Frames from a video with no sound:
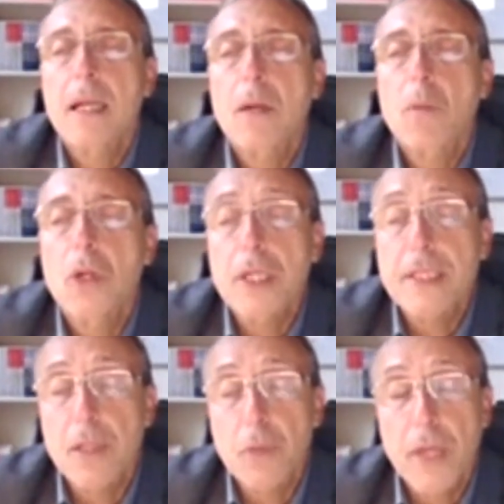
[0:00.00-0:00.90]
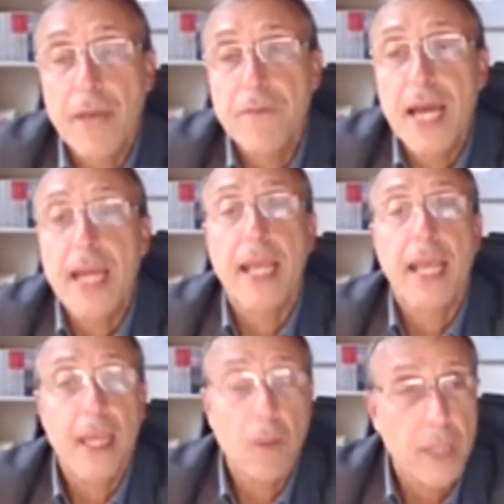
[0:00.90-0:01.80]
work that we have done
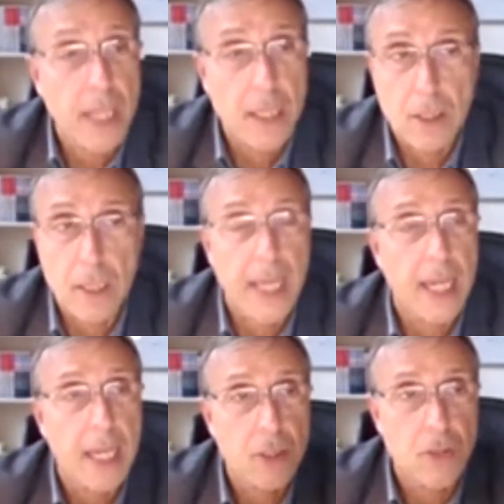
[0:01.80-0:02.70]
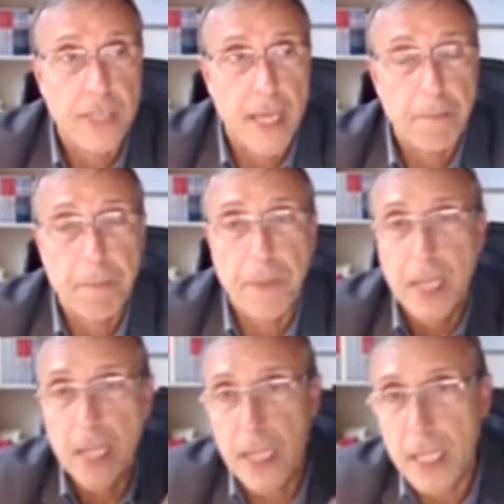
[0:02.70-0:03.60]
again with Antonella,
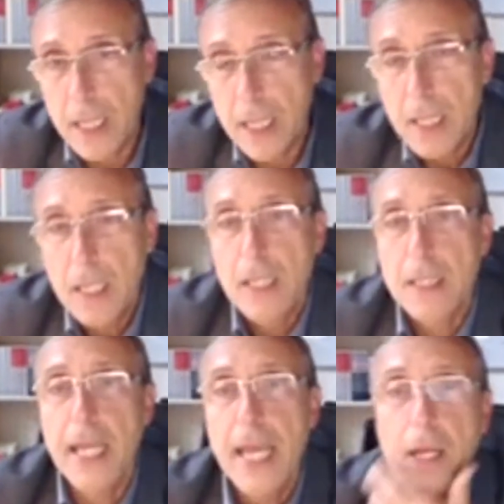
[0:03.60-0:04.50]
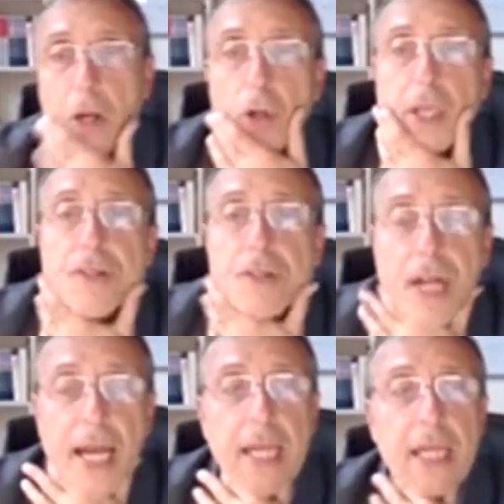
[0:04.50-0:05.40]
Giuseppe, Diego is
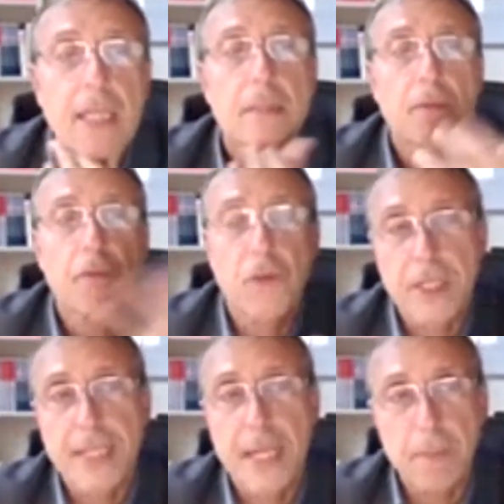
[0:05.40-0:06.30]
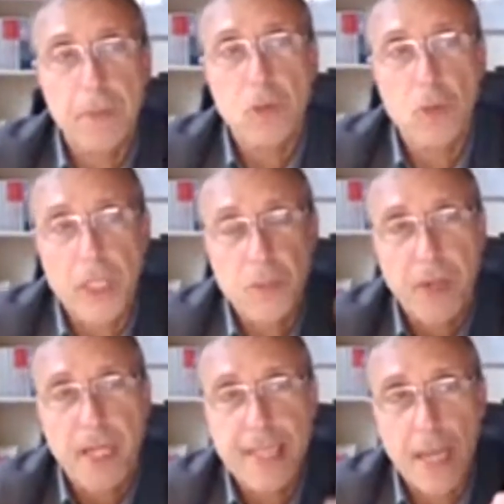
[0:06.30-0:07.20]
trying, for example, to
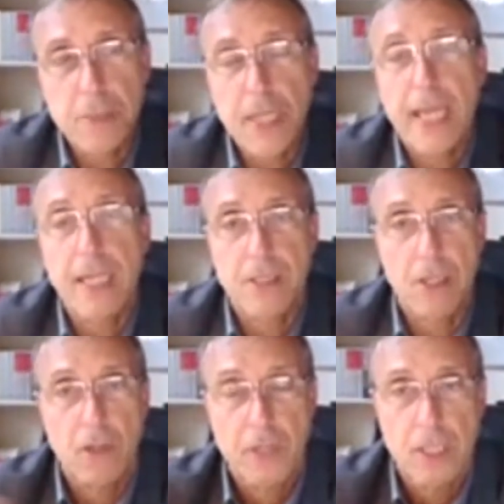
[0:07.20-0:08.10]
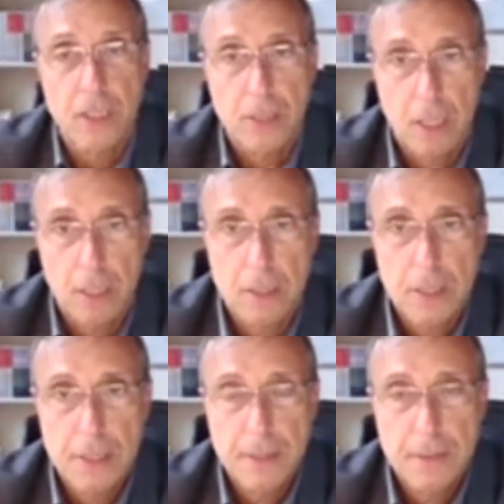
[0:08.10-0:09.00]
express update over the ontology.
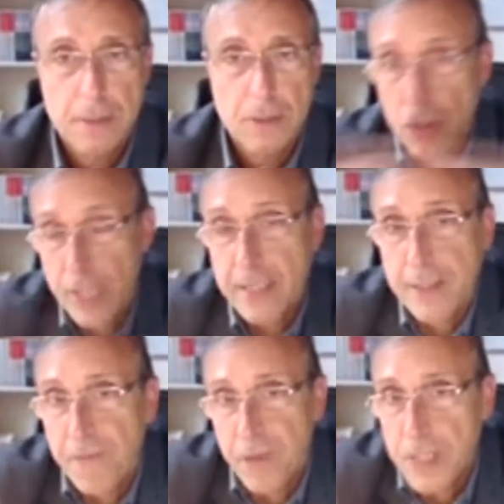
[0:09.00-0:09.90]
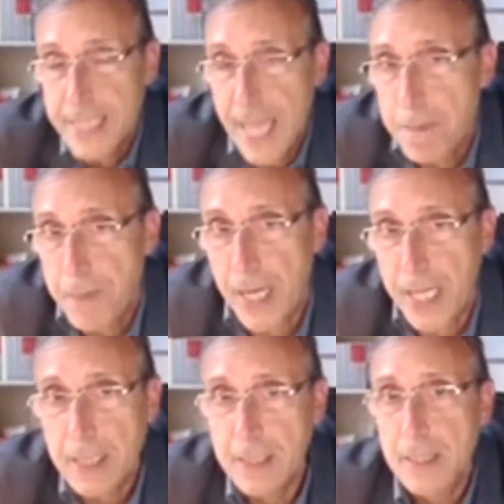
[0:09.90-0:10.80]
So that's a first step,
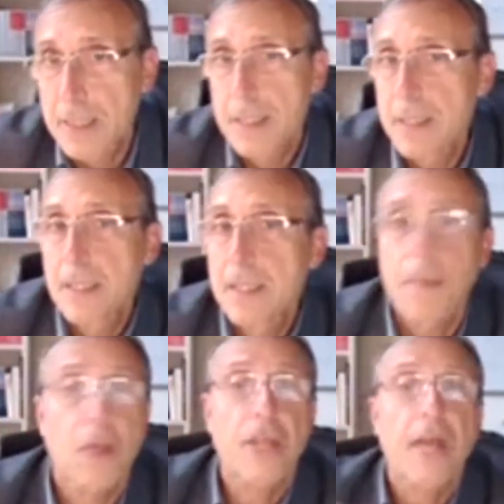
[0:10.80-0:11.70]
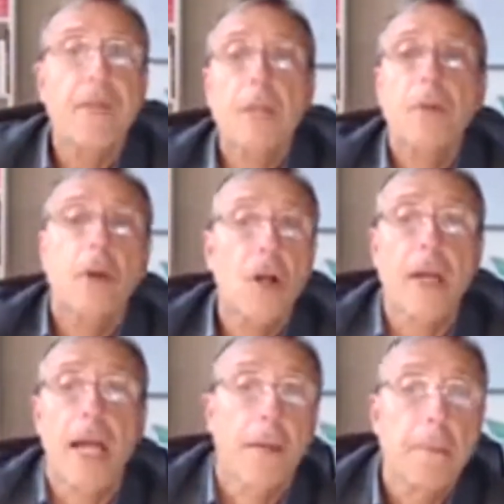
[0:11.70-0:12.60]
right? Because every
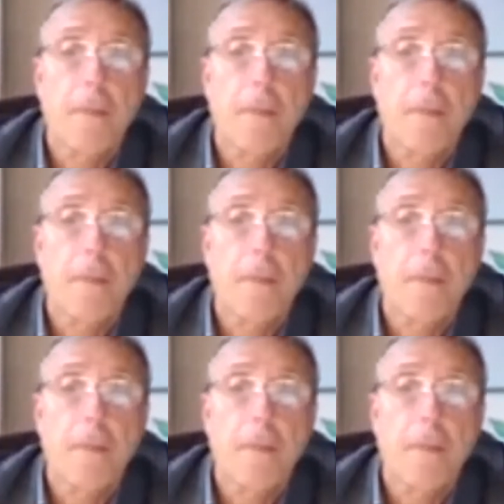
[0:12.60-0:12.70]
program,